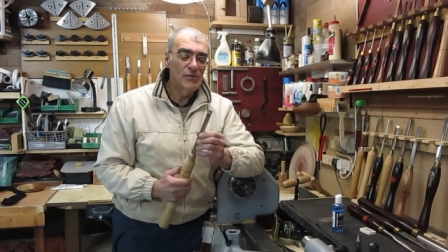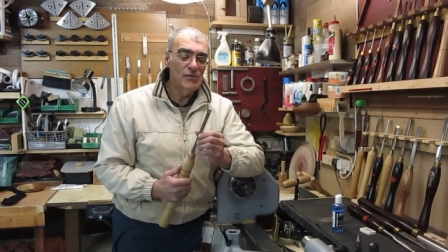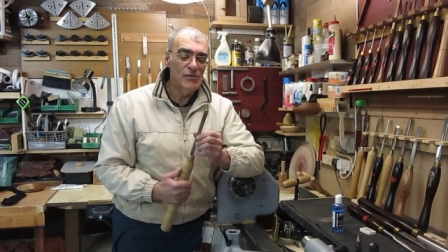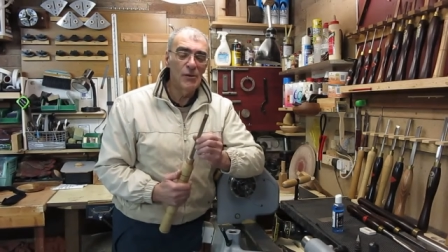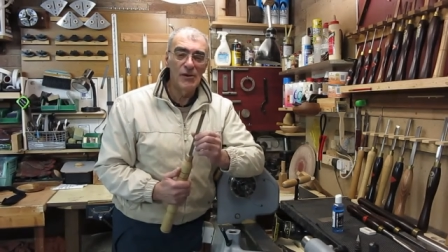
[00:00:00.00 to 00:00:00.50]
The
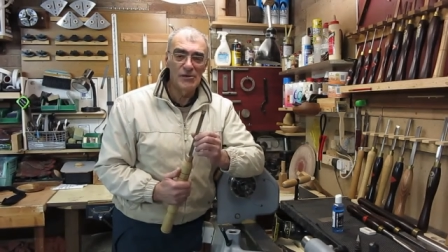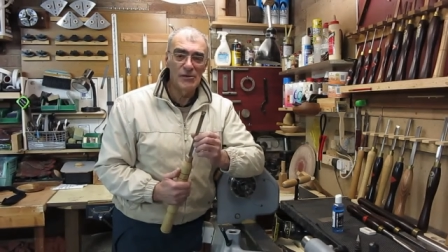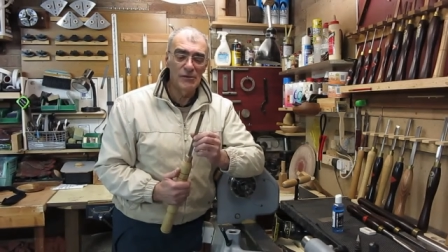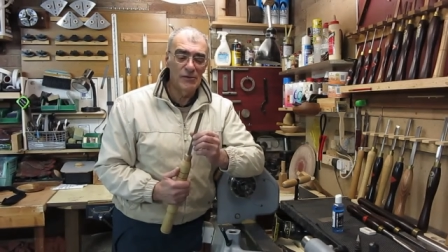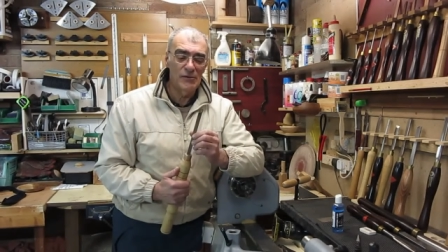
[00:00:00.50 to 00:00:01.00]
square,
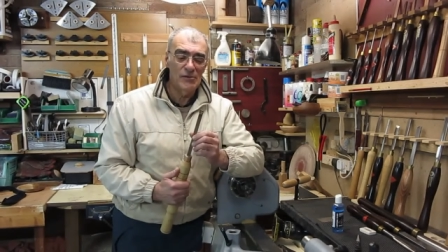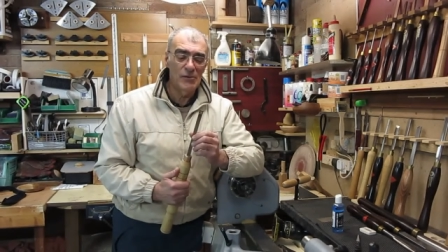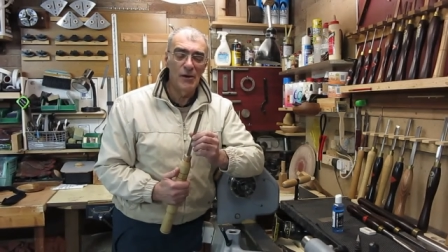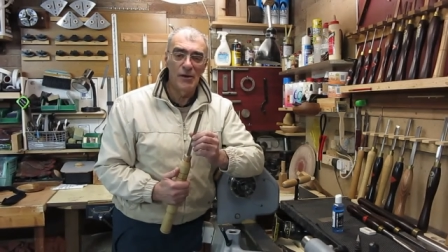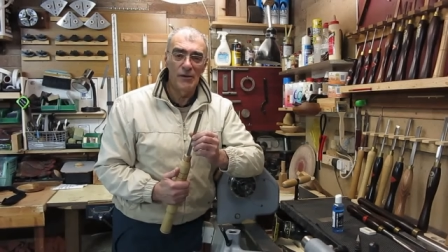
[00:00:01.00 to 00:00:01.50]
the, the
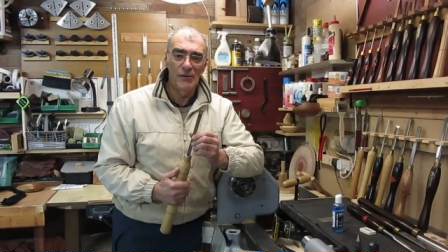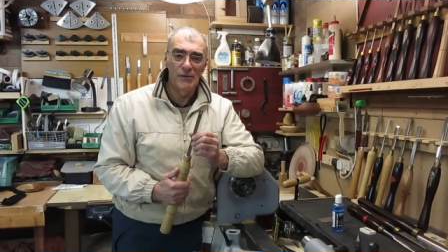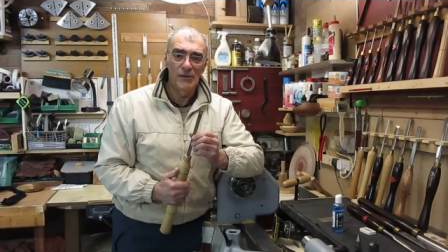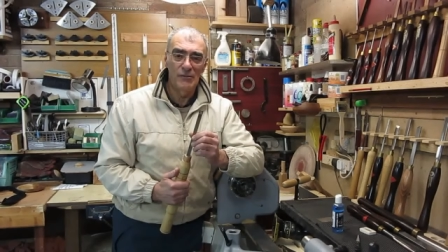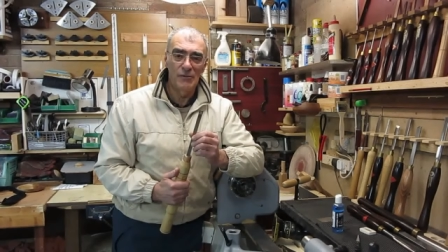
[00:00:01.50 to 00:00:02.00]
square
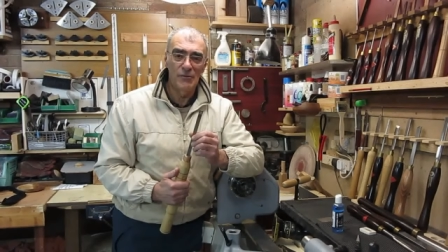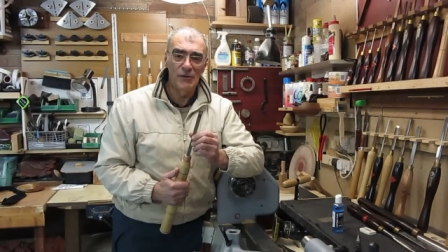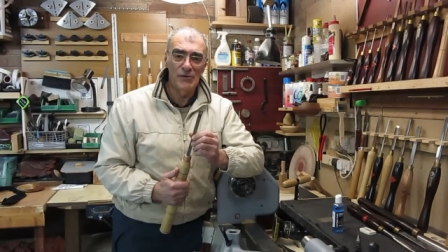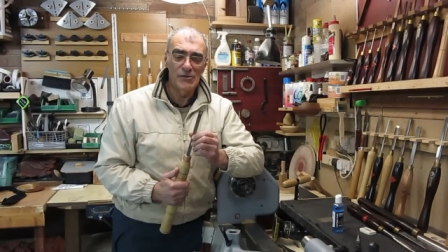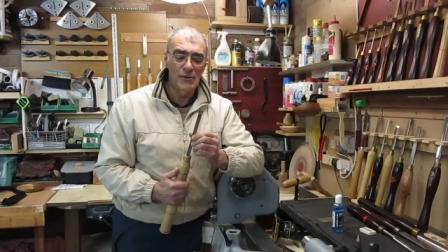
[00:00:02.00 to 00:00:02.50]
uh,
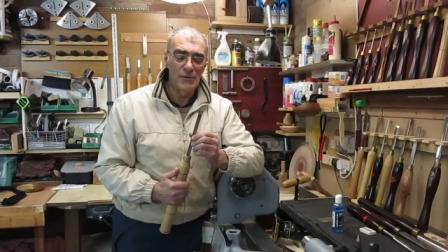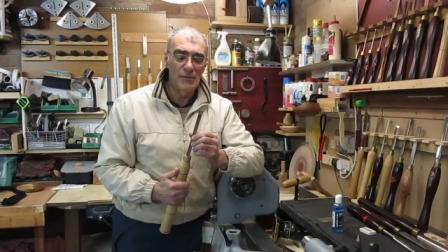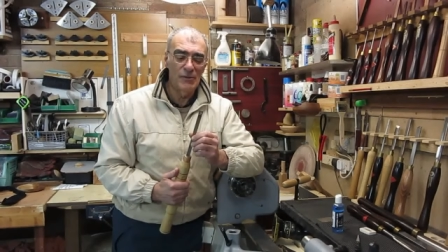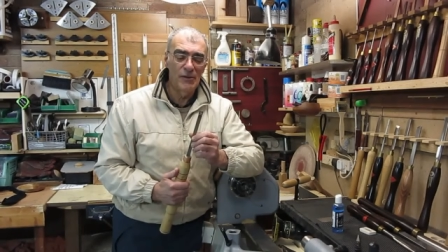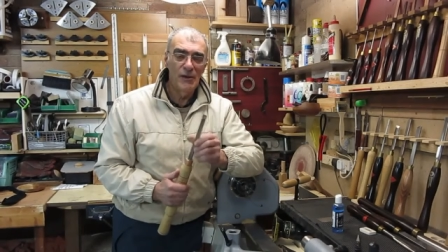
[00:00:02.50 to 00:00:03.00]
profile
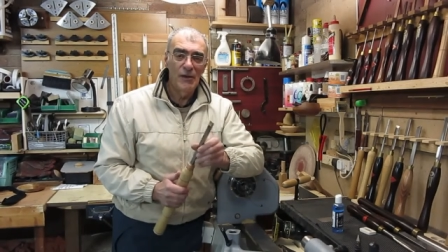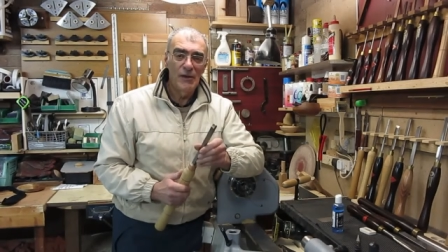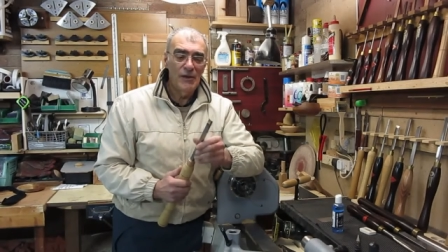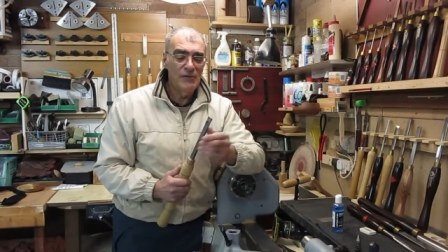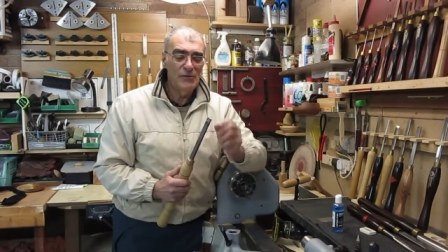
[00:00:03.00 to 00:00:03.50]
scraper,
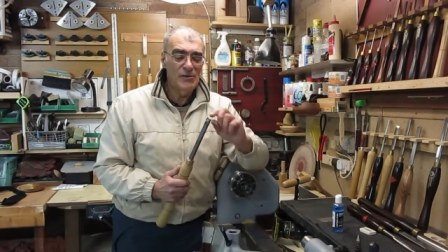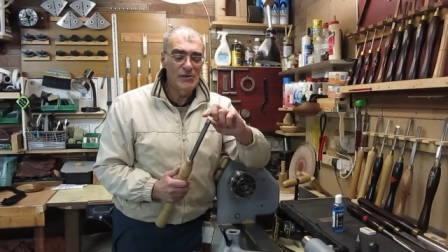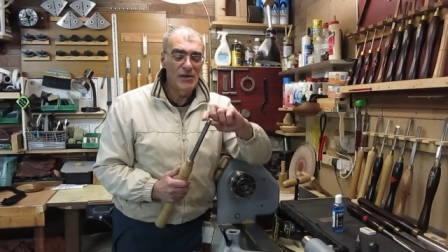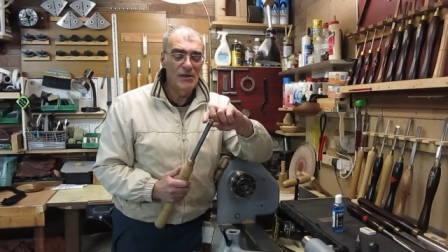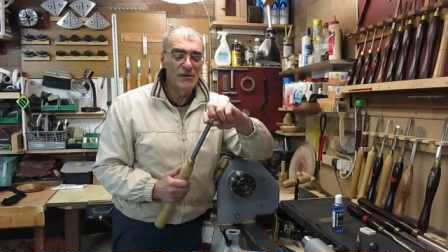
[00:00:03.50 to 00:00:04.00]
if you
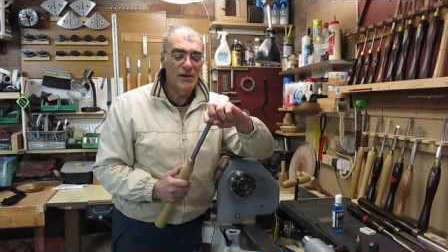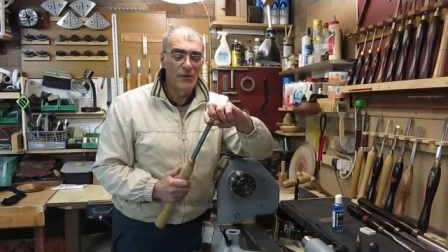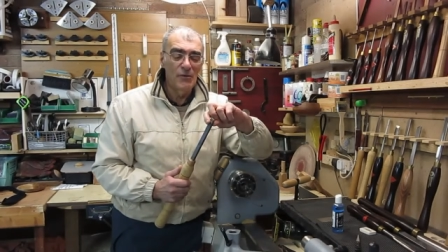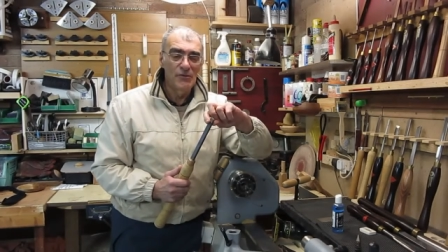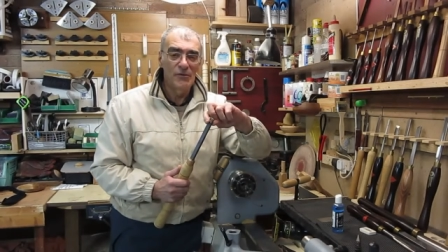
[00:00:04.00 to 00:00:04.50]
just take that
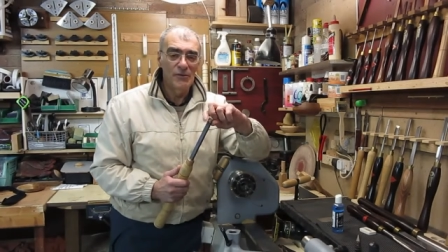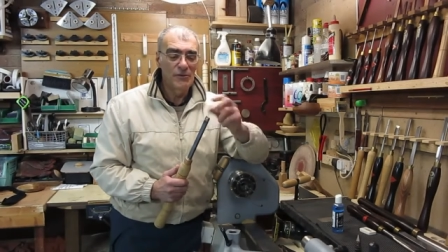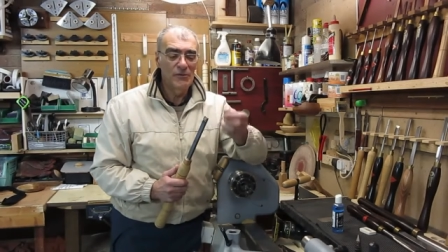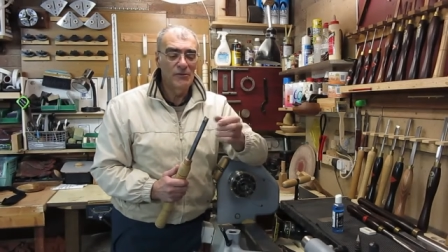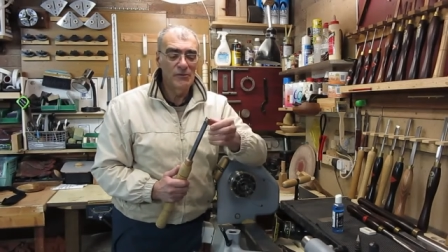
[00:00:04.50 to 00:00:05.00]
off
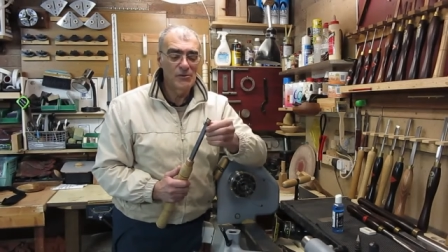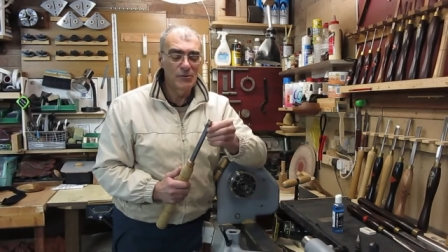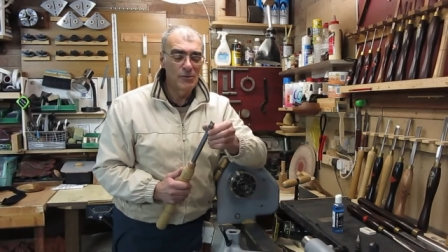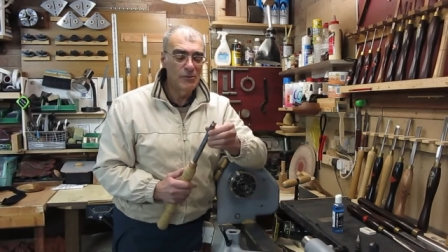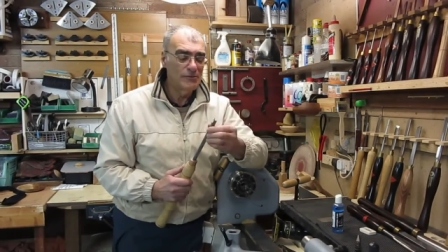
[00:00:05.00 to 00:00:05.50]
the
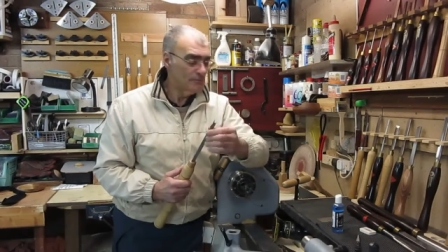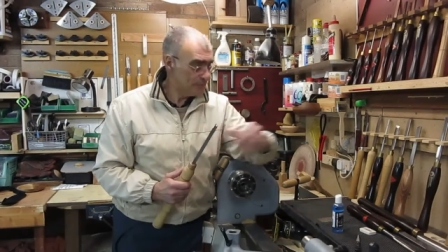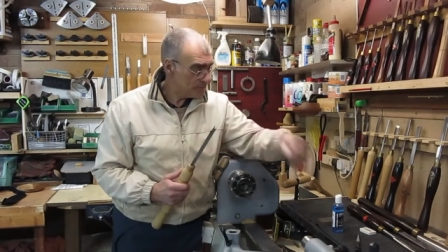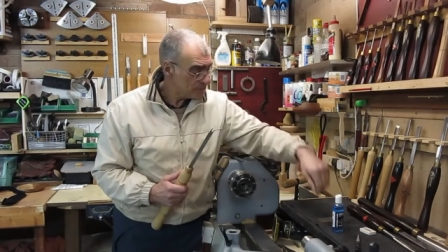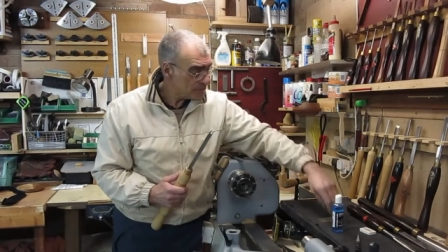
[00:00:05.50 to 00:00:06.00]
tool
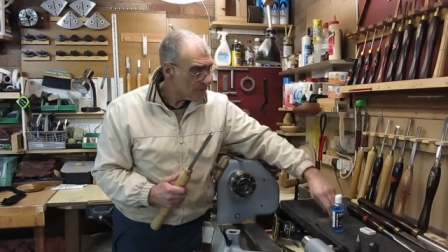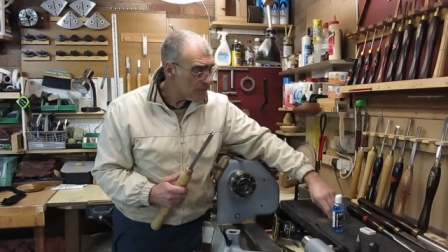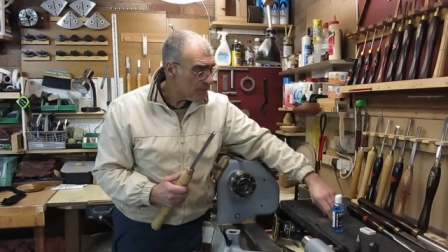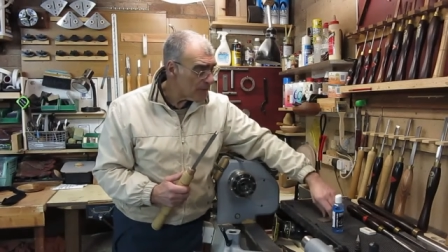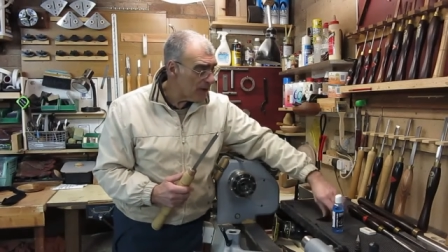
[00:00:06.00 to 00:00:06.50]

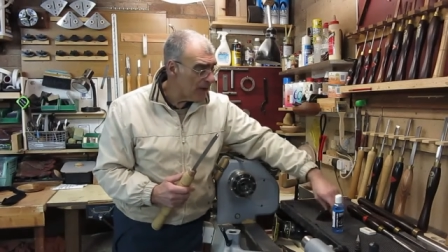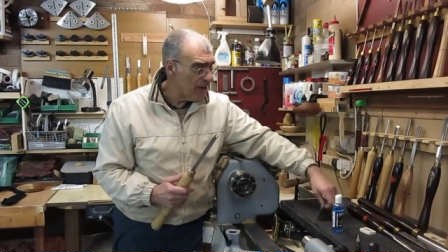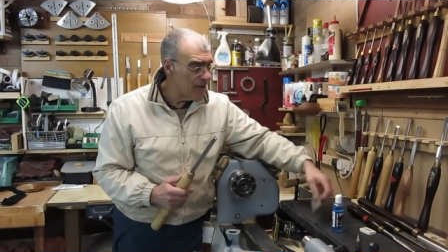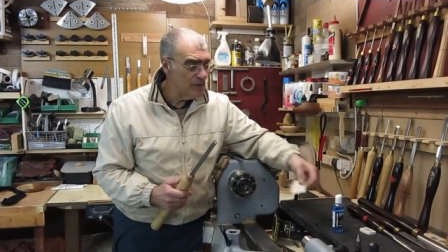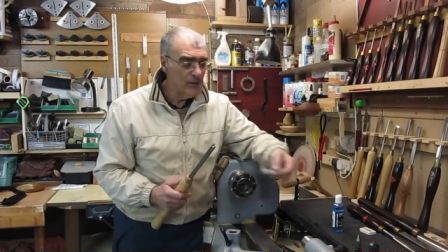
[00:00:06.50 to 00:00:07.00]

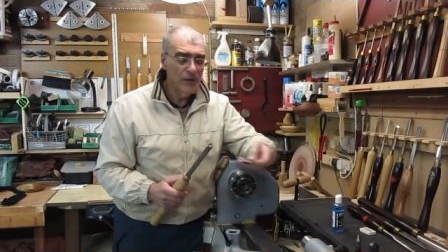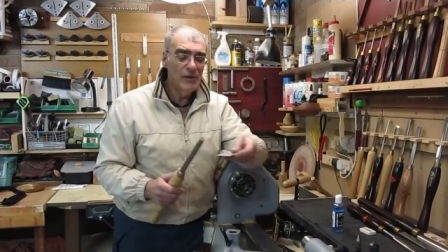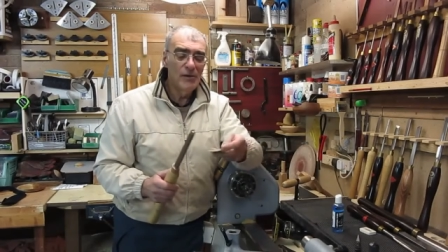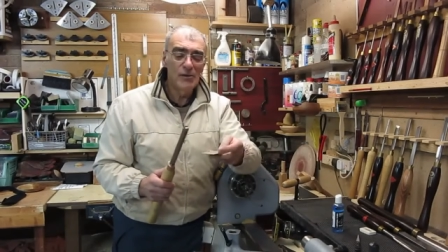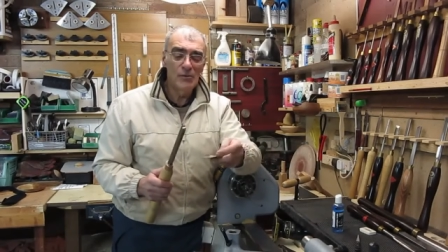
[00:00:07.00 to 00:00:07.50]
and
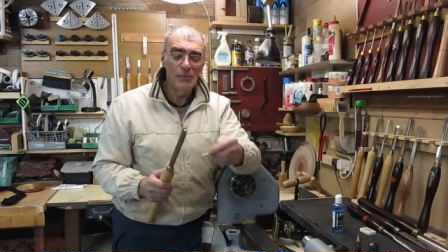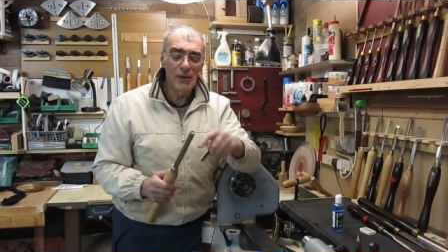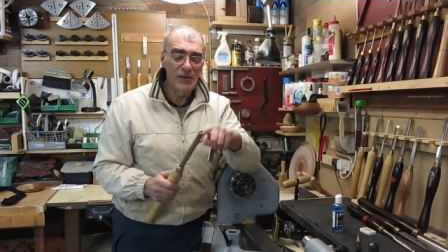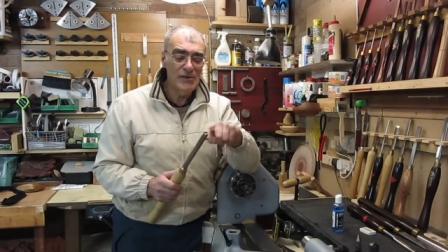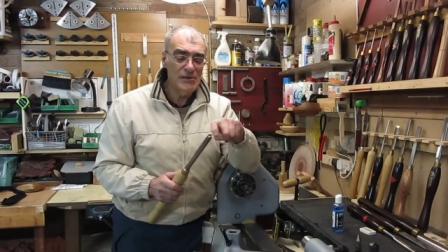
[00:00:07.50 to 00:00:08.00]
you
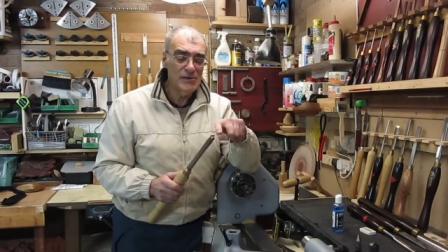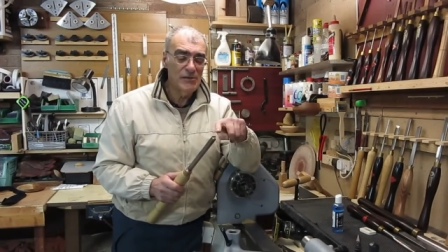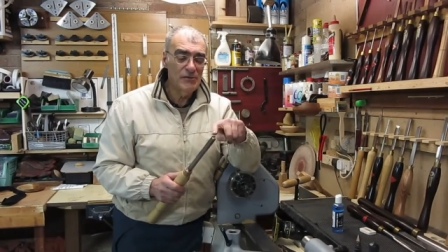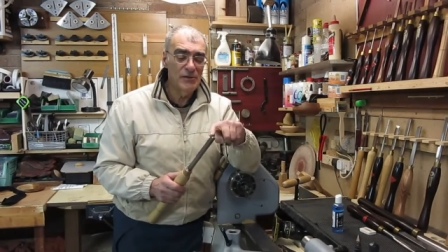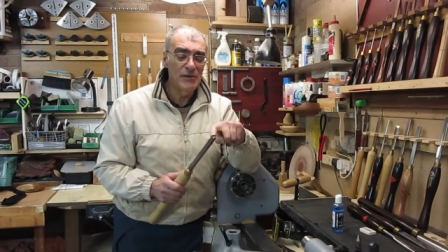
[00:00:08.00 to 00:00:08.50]
place
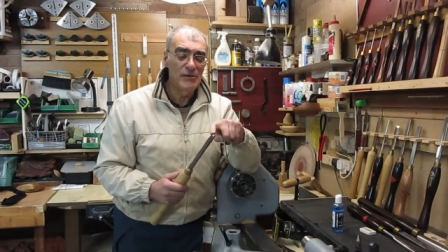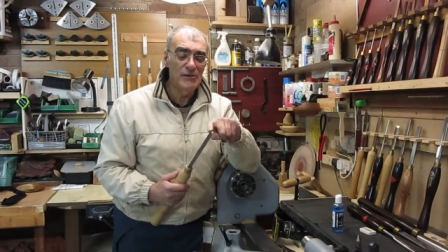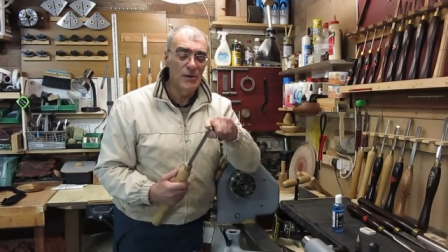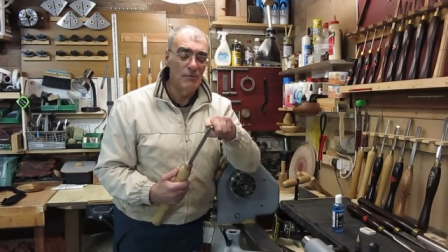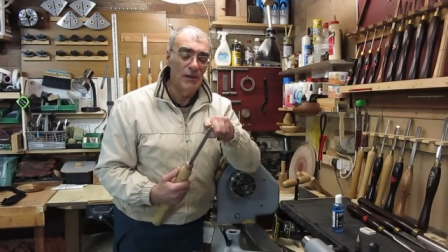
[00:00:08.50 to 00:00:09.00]
the
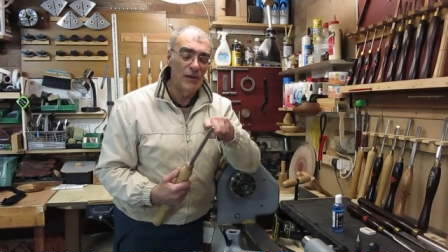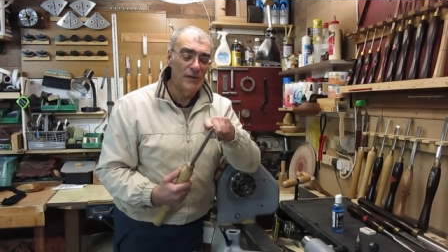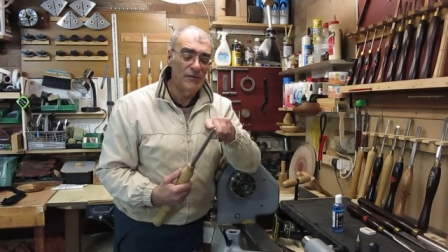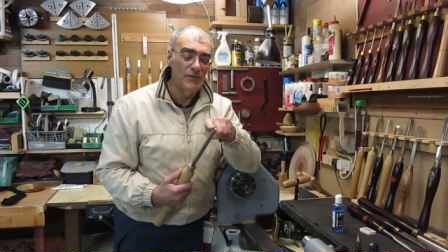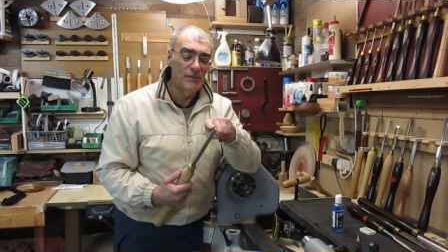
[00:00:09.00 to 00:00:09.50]
top
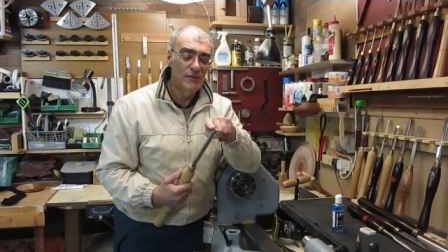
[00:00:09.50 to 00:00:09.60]
part,